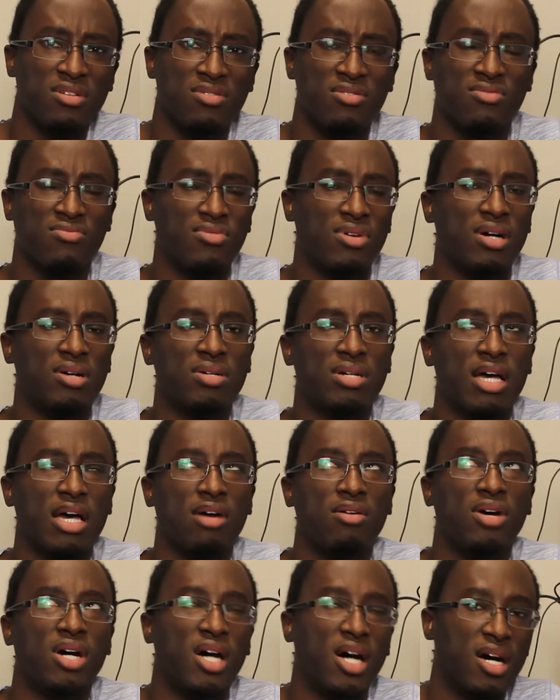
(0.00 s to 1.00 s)
or
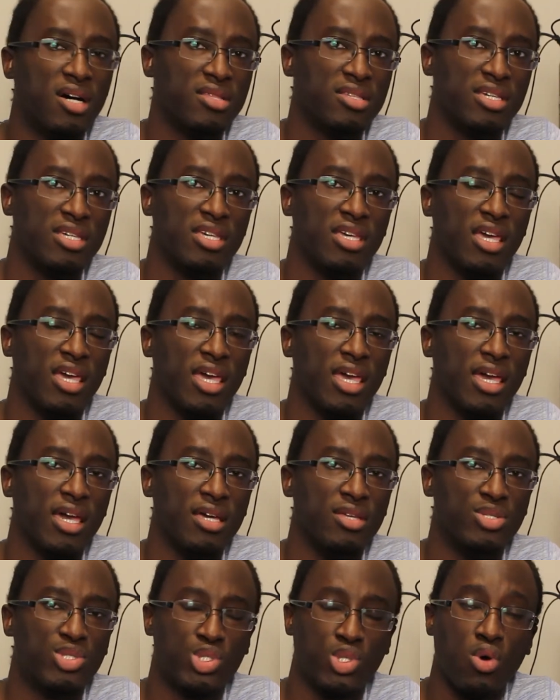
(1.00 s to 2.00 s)
how Ollie
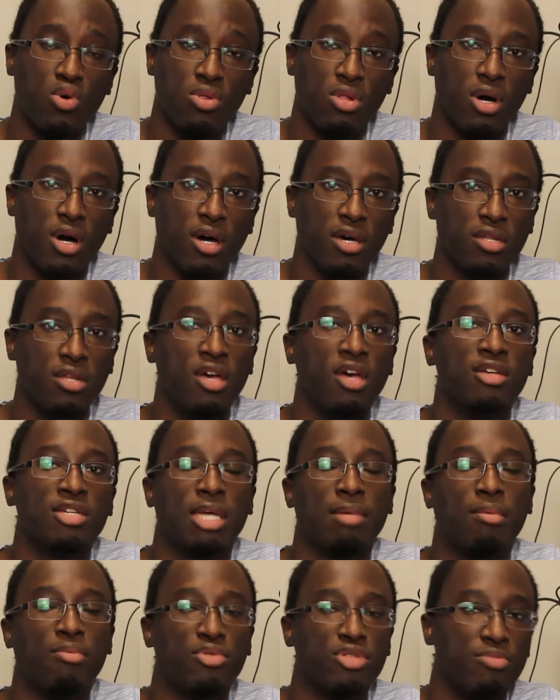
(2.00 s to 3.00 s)
and Solon
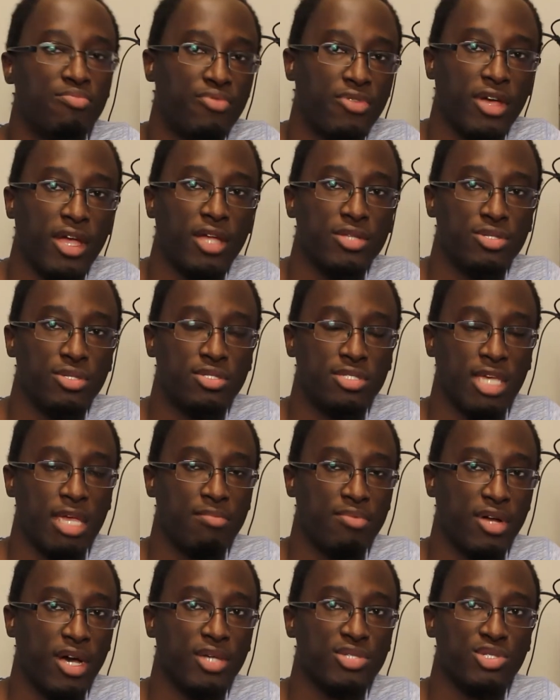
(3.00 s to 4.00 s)
came up with a plan to
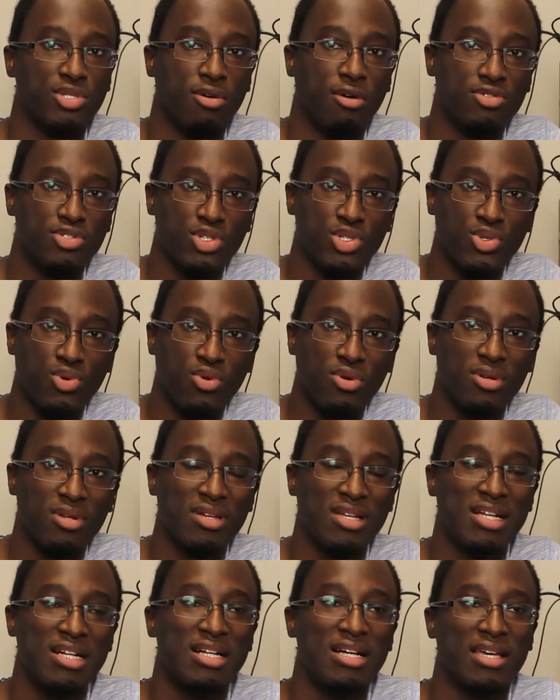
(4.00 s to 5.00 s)
stabilize the Ultrazord.
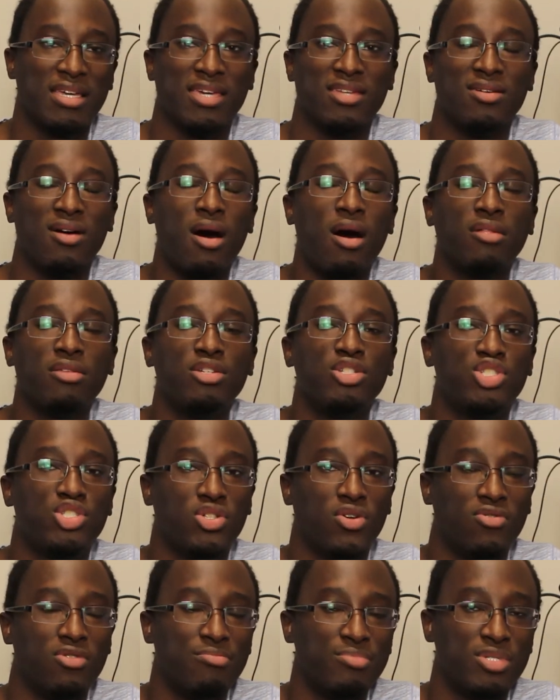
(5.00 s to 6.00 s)
Again, Ollie has
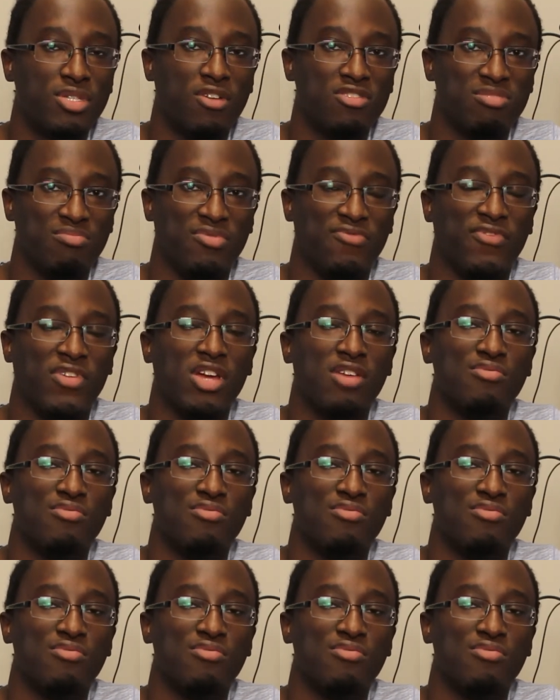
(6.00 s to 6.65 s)
shown himself to be very